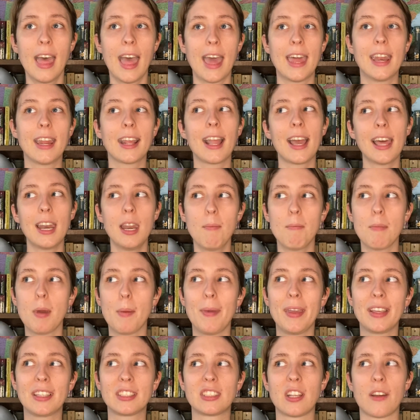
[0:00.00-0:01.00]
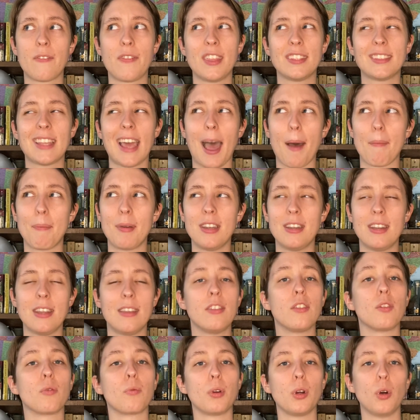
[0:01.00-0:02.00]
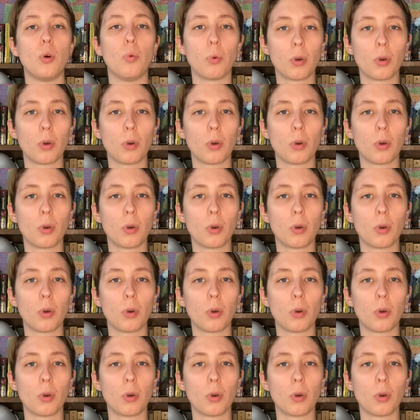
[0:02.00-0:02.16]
And it kind of mimics stuff that's happened in the real